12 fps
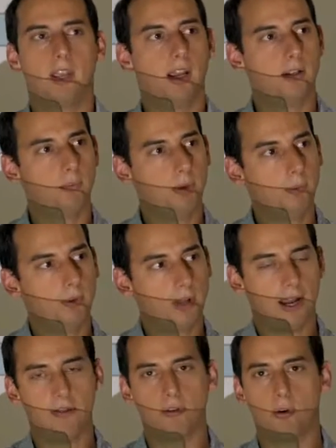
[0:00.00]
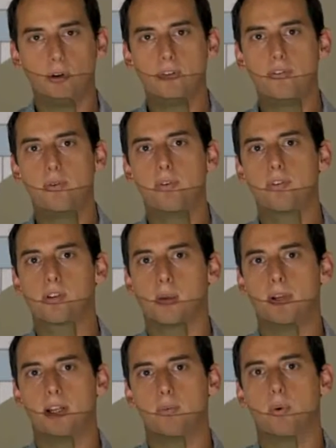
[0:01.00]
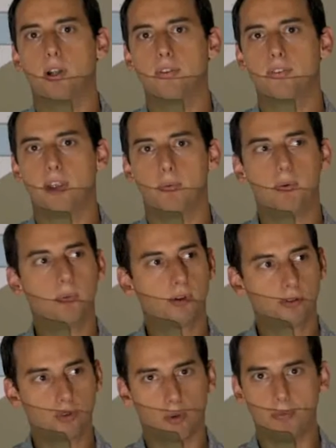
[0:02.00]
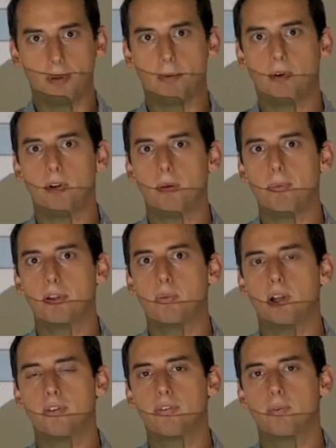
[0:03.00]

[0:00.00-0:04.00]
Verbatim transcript: and we would have all the students come in at once and we would chop them all up at once,